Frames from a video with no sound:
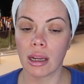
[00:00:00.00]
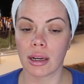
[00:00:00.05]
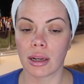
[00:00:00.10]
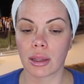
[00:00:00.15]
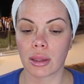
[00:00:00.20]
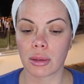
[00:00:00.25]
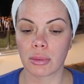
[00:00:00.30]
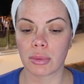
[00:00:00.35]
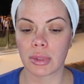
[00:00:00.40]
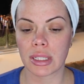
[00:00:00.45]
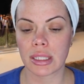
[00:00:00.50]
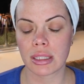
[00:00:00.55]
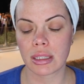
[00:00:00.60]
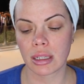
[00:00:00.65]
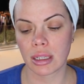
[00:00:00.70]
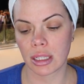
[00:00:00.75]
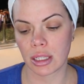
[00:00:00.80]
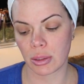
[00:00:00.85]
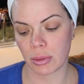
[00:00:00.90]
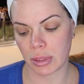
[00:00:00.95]
Now the
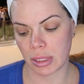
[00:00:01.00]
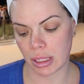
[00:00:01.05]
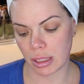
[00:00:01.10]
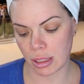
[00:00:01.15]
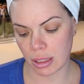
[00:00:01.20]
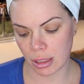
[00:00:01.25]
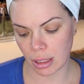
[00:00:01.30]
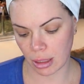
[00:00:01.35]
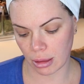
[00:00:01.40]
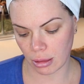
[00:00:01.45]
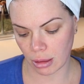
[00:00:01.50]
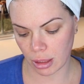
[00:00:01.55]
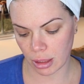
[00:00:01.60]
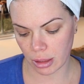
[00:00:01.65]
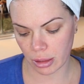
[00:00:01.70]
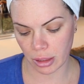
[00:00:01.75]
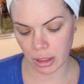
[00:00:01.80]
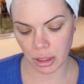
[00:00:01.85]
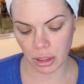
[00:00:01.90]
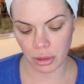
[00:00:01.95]
reason I use this skin
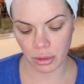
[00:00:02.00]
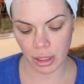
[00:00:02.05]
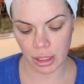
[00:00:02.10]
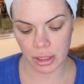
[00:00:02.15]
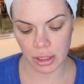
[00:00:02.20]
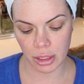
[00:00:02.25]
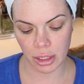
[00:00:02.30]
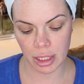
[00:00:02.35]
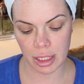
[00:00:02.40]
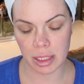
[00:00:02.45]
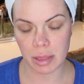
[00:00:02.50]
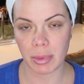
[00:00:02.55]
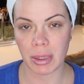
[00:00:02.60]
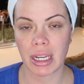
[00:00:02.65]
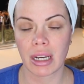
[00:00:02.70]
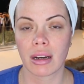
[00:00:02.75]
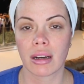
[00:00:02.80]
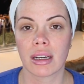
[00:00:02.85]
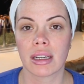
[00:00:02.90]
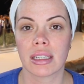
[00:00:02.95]
lightener and corrector is
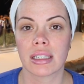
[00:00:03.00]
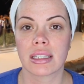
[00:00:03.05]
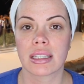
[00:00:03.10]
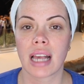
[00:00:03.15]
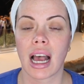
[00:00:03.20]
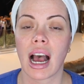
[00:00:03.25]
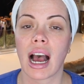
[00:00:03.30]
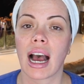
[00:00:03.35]
because